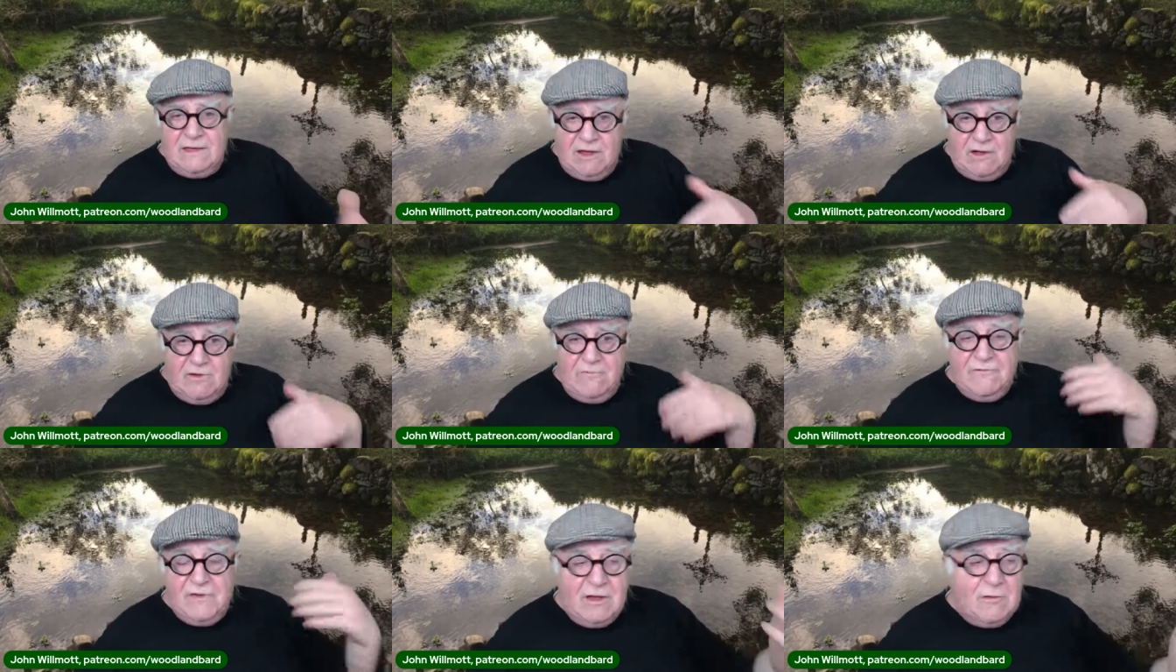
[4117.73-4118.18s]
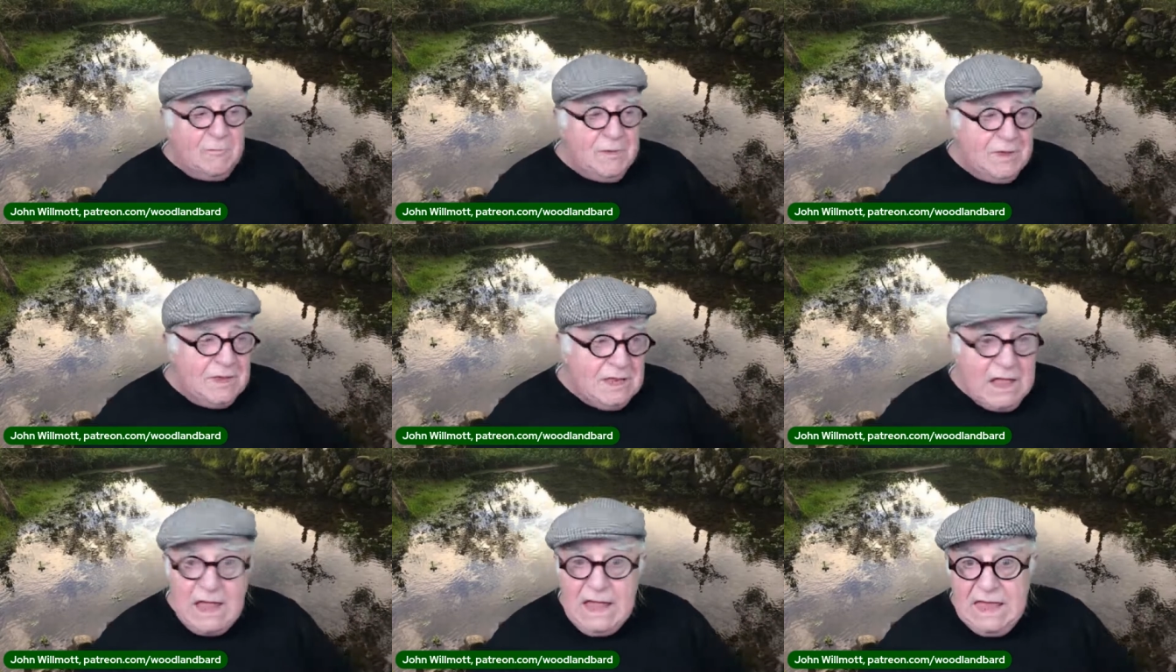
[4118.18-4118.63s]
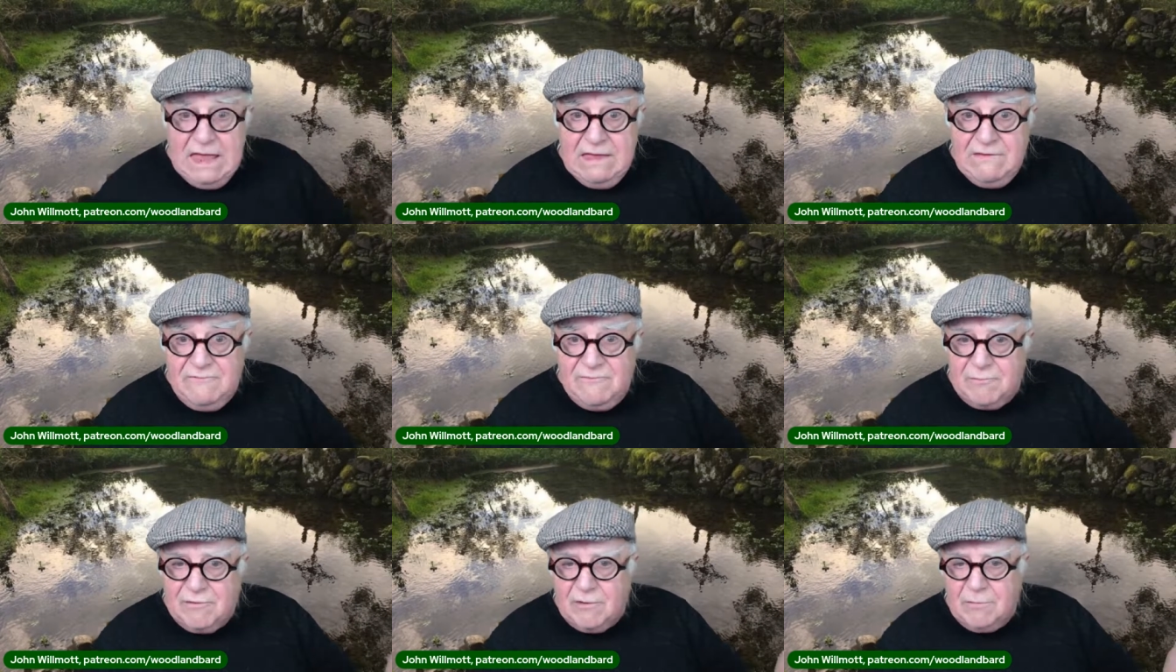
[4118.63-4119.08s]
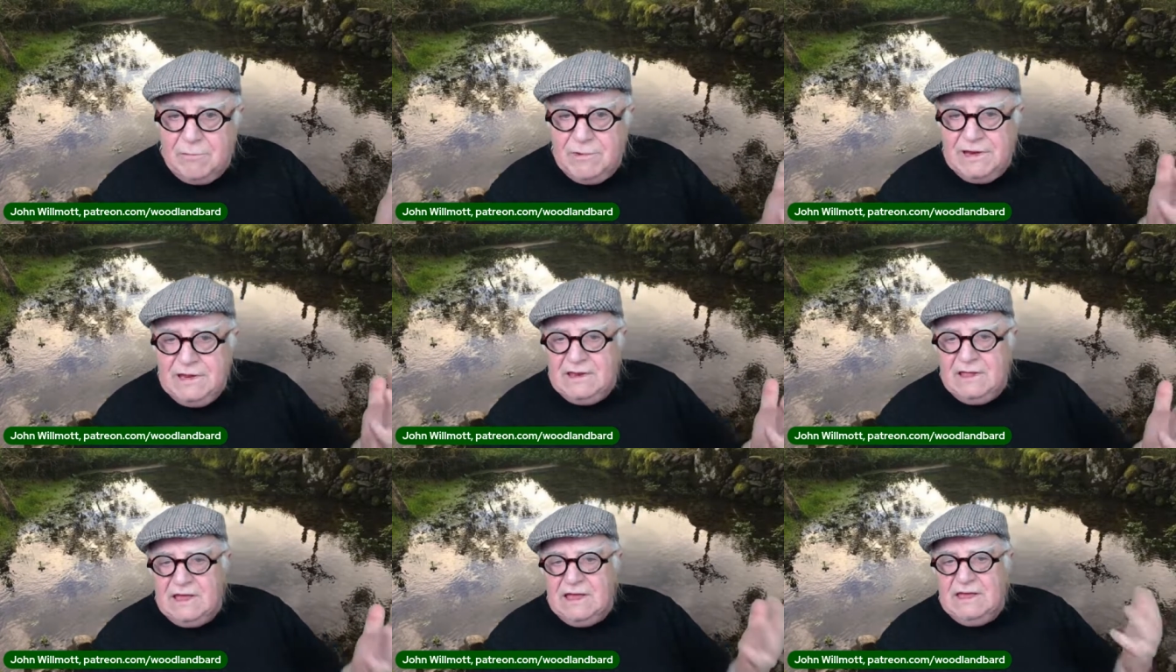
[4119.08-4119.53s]
Hopefully I'll be live,
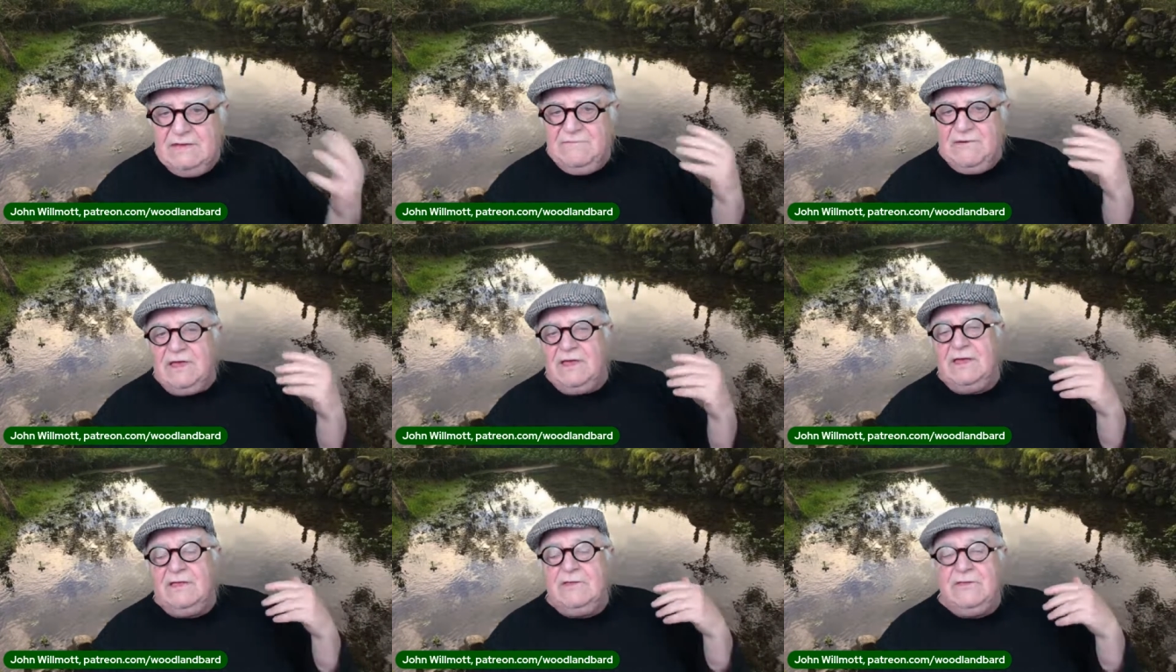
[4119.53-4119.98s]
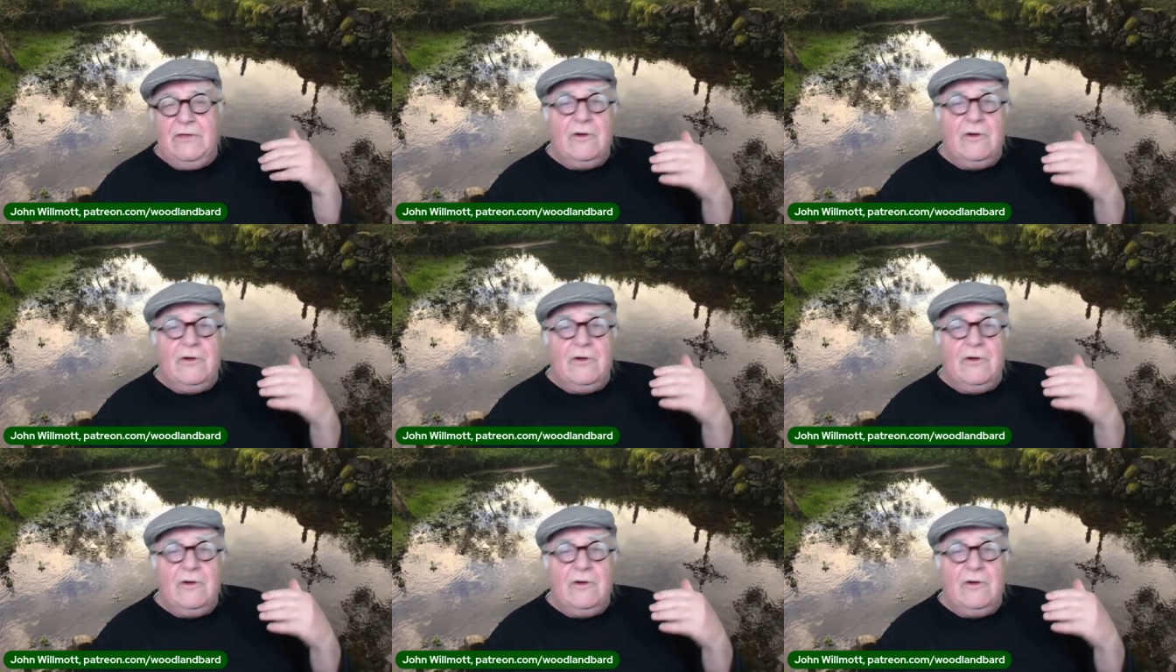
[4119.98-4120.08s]
properly live again,